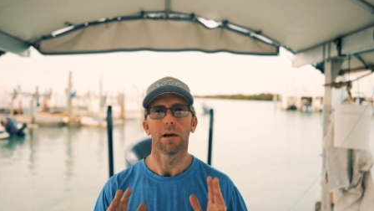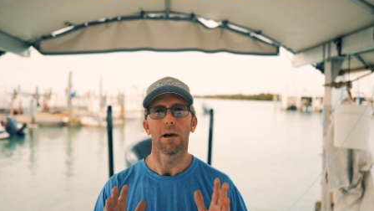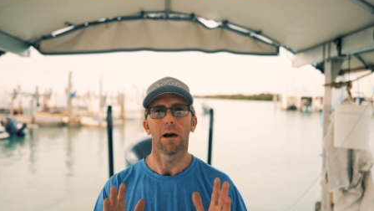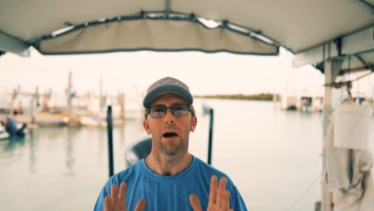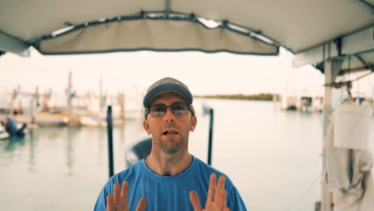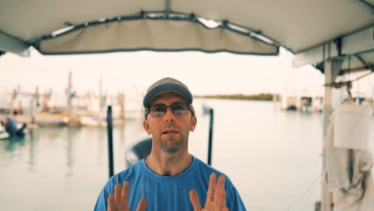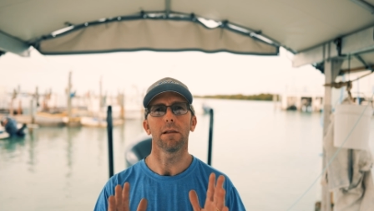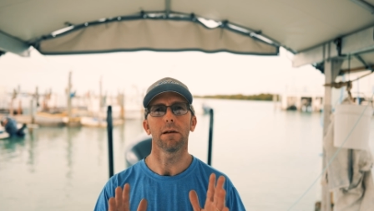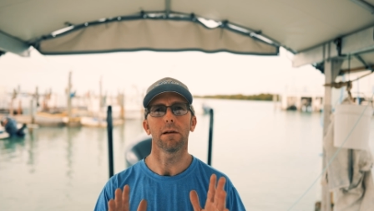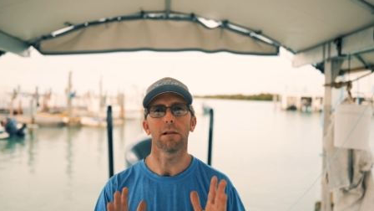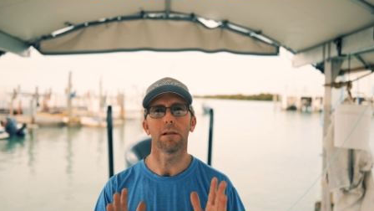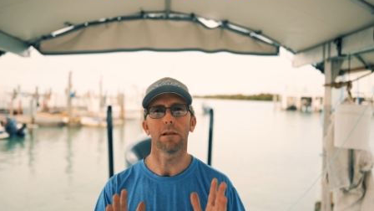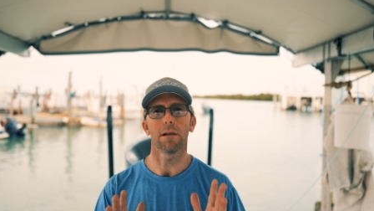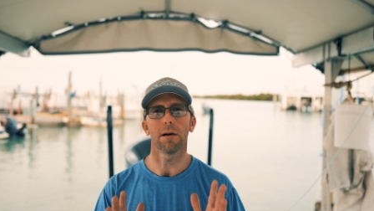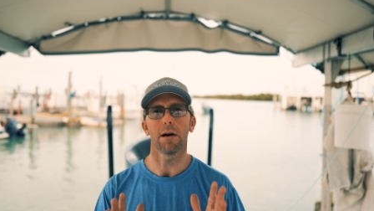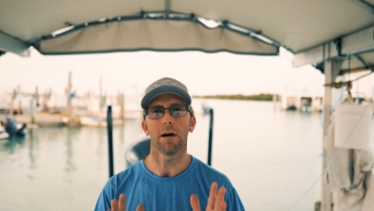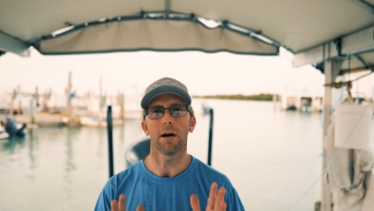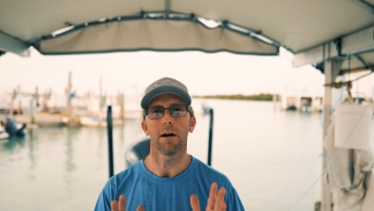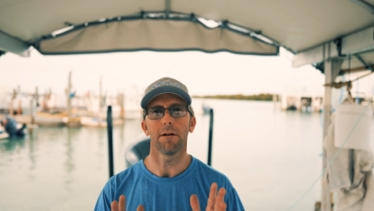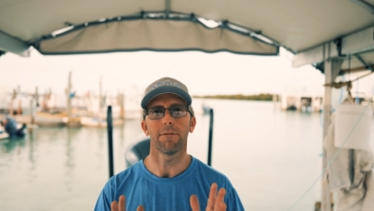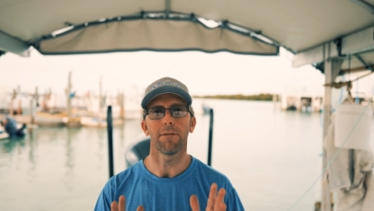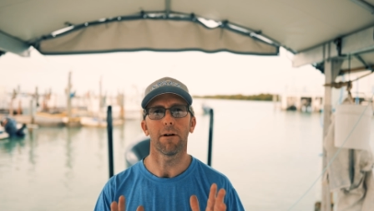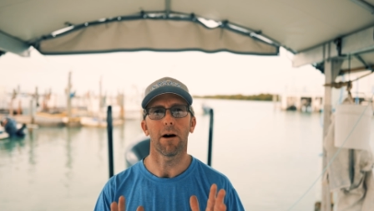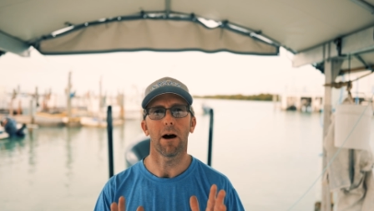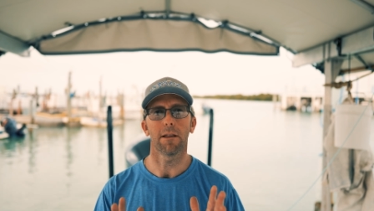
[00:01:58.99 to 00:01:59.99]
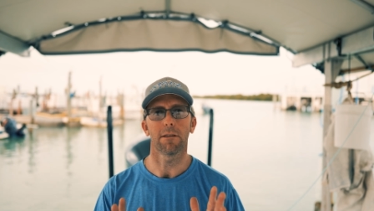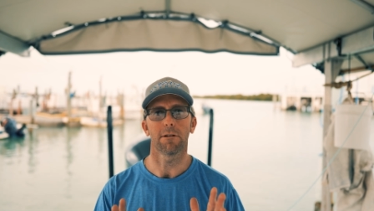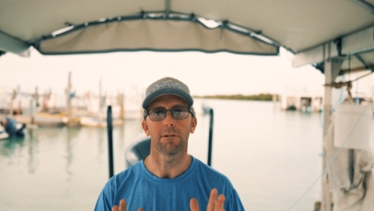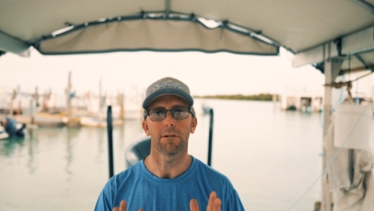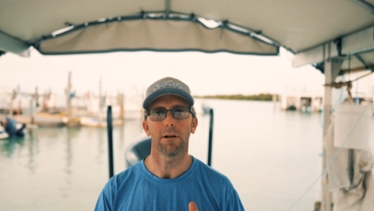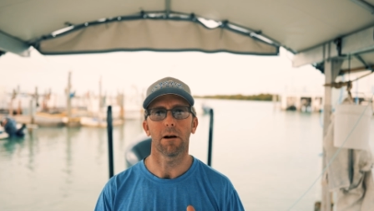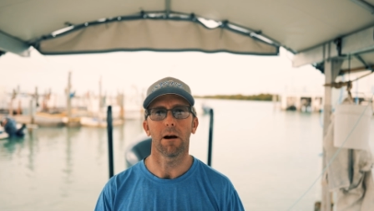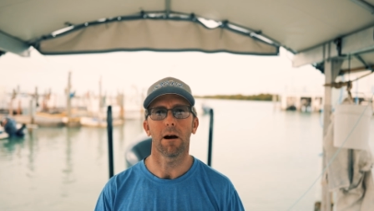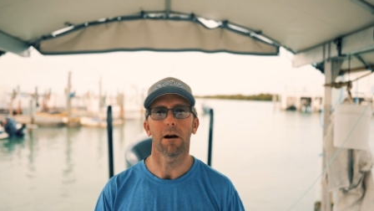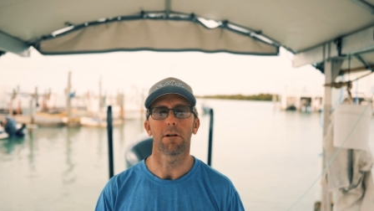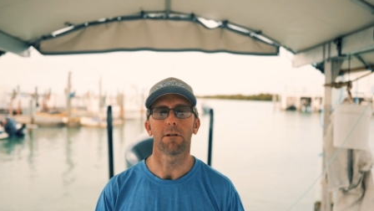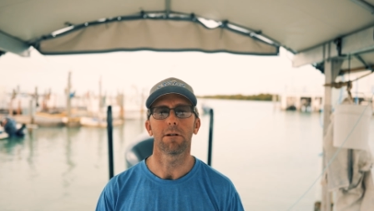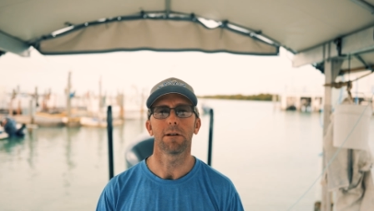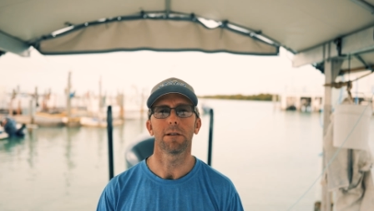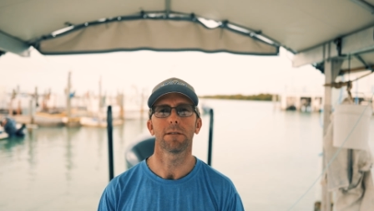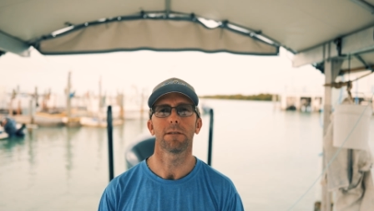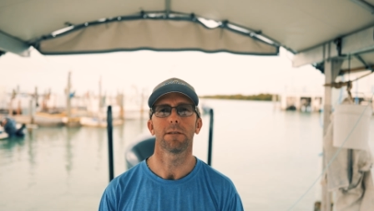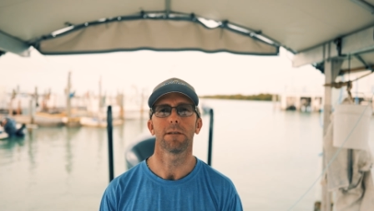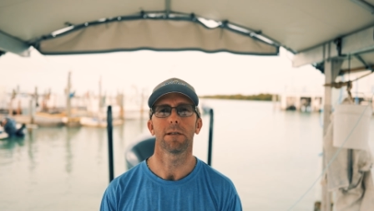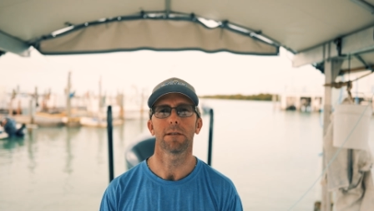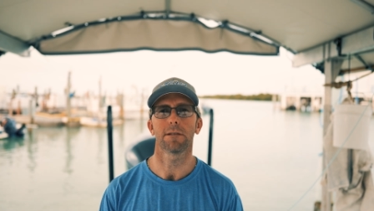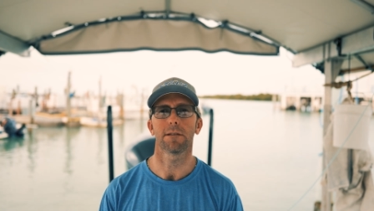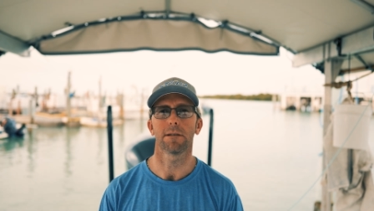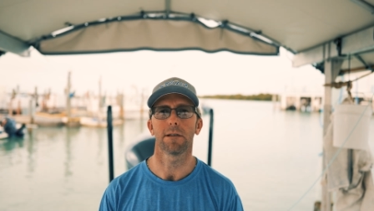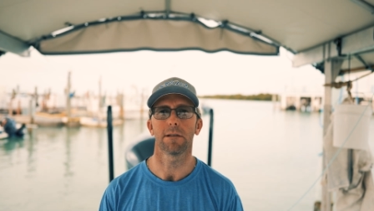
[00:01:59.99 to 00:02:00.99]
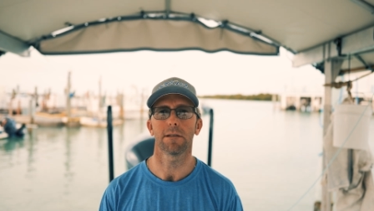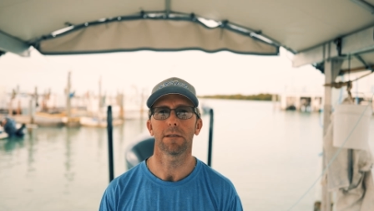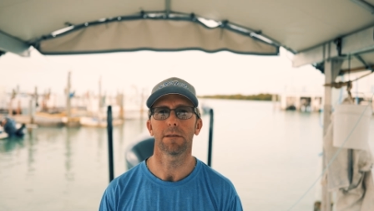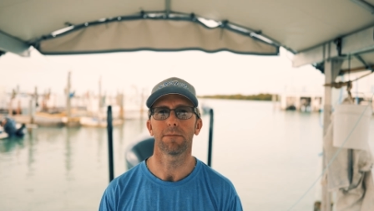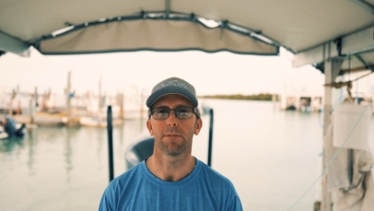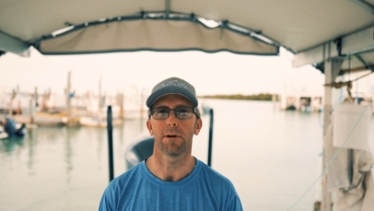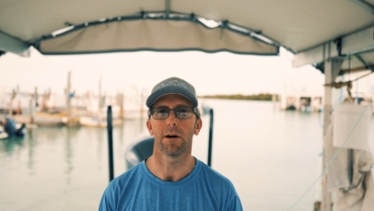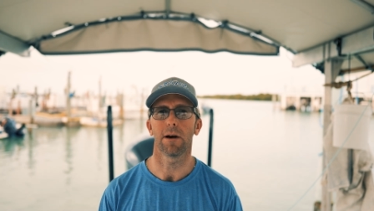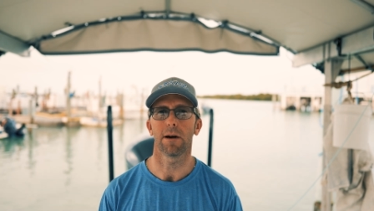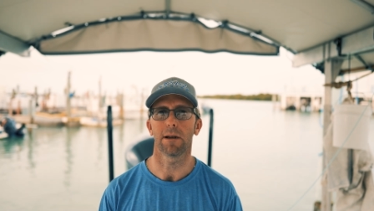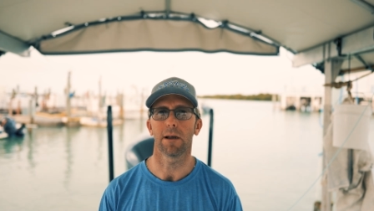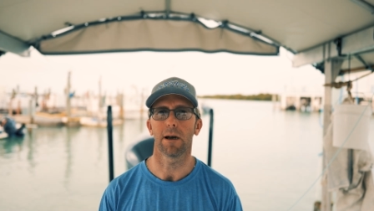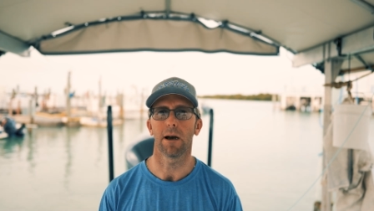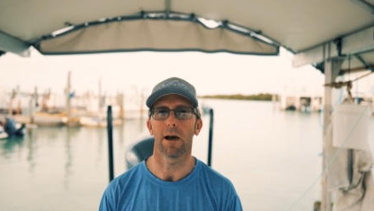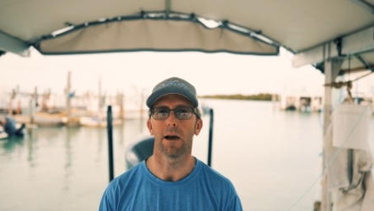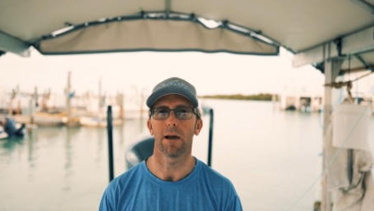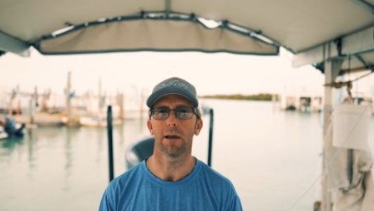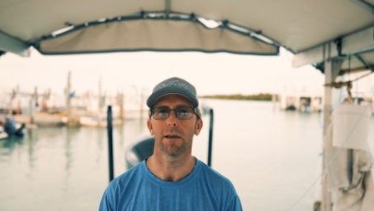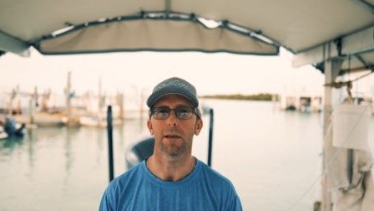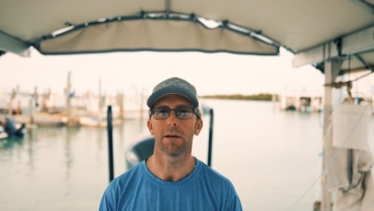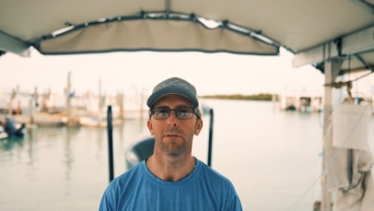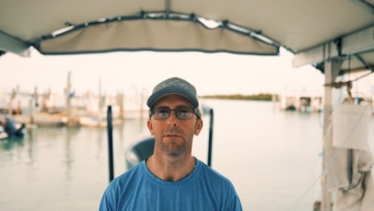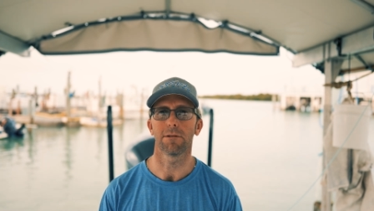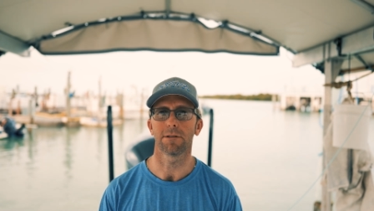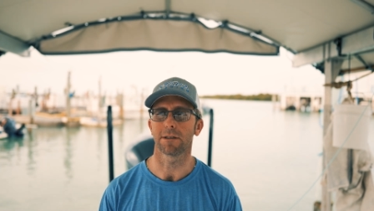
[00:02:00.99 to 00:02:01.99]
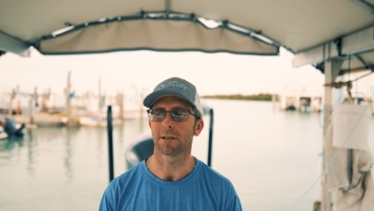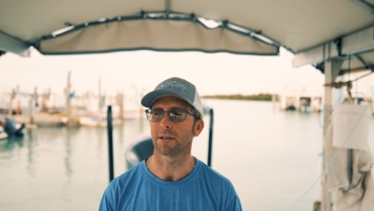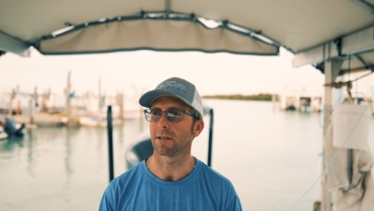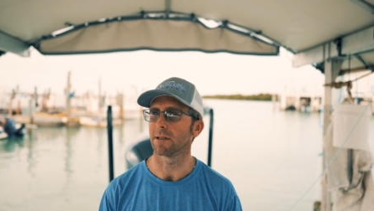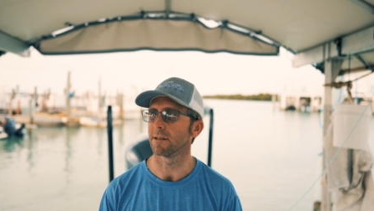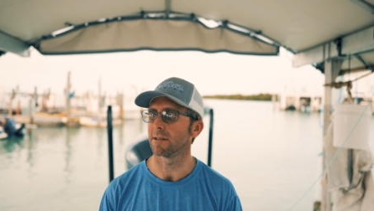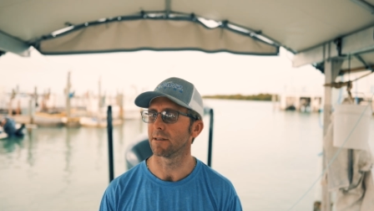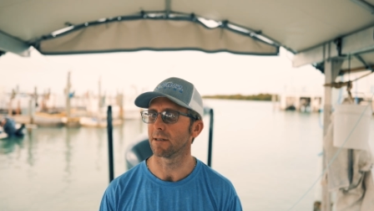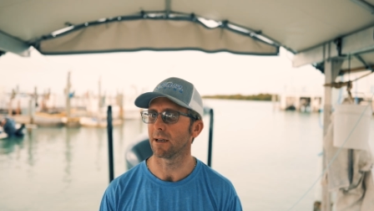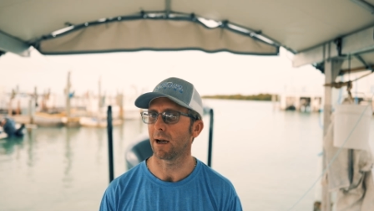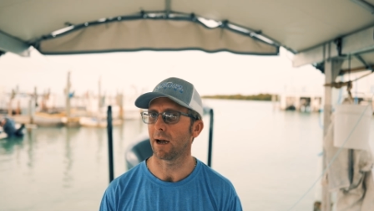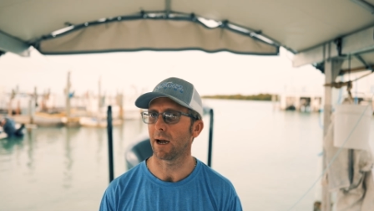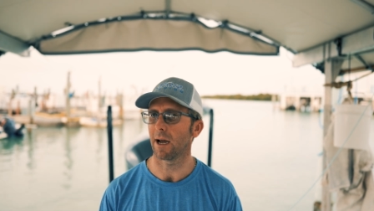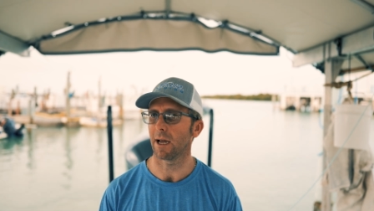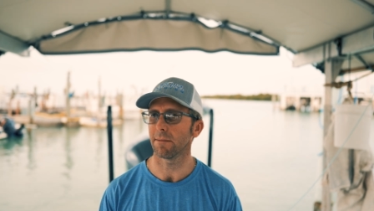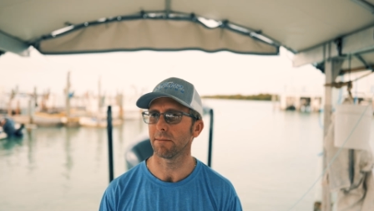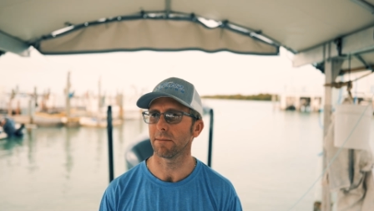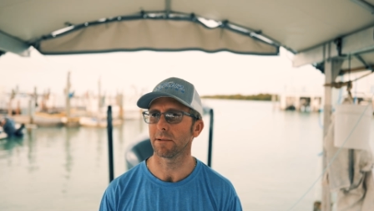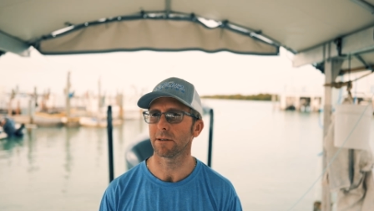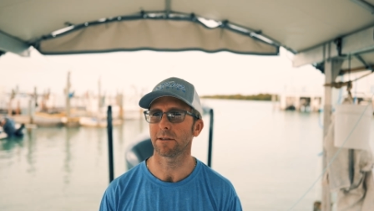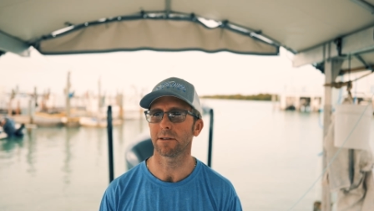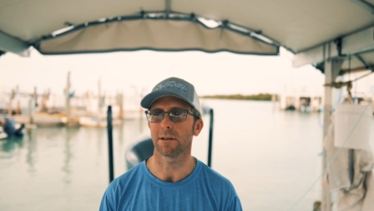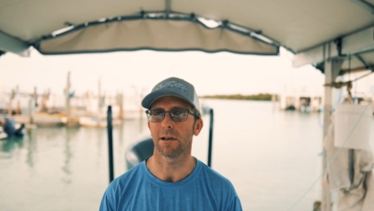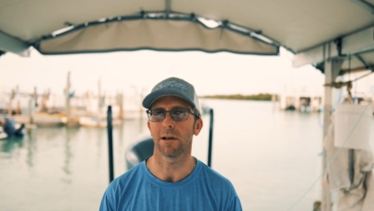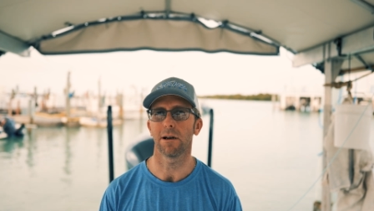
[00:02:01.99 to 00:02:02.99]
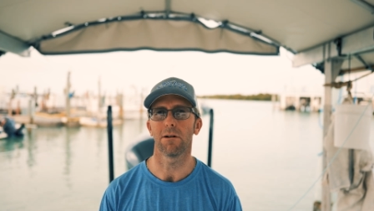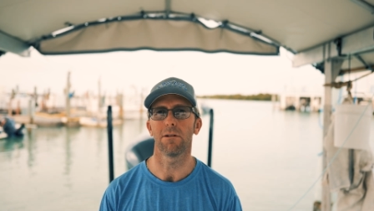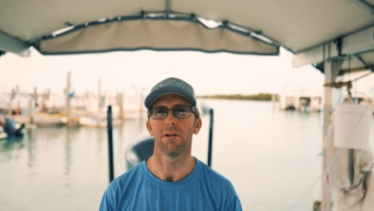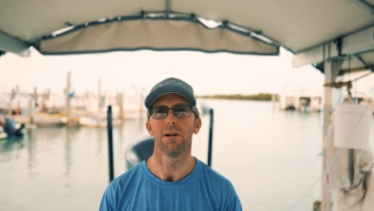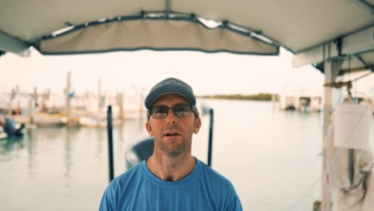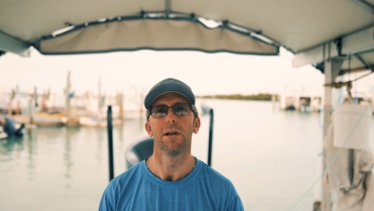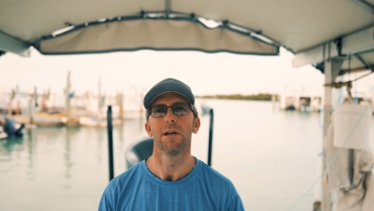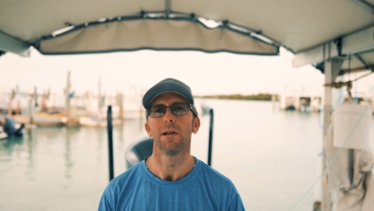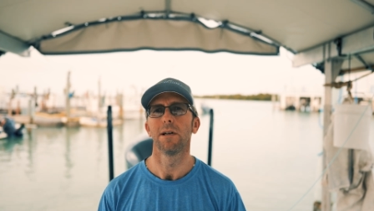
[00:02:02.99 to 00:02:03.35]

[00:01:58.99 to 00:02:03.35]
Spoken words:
A little father-daughter assistance, but it was a good time. So